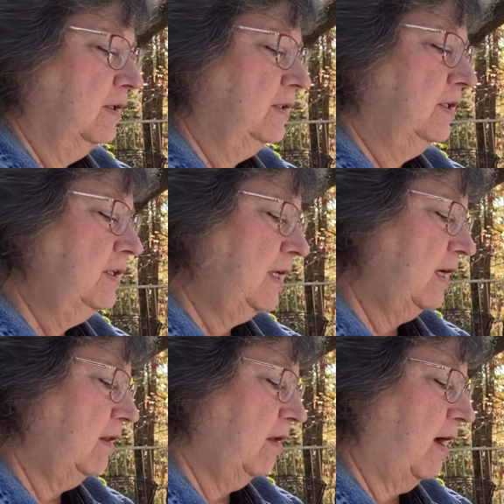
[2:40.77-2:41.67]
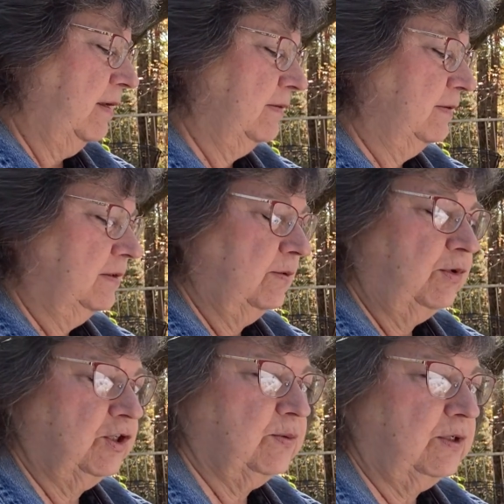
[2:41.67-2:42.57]
Doesn't take a lot. We
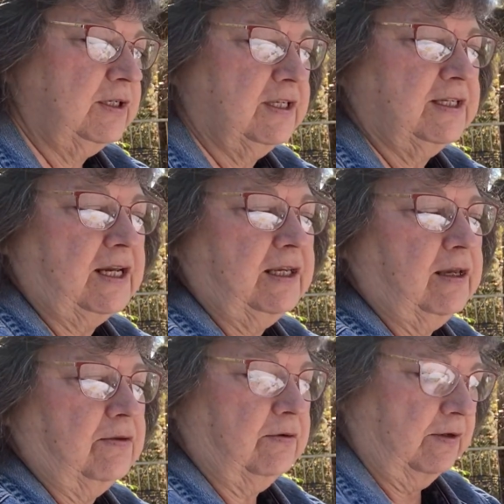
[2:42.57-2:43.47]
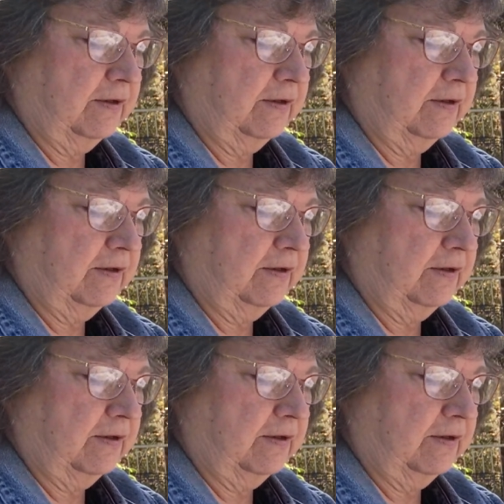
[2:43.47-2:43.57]
just want it to stay together.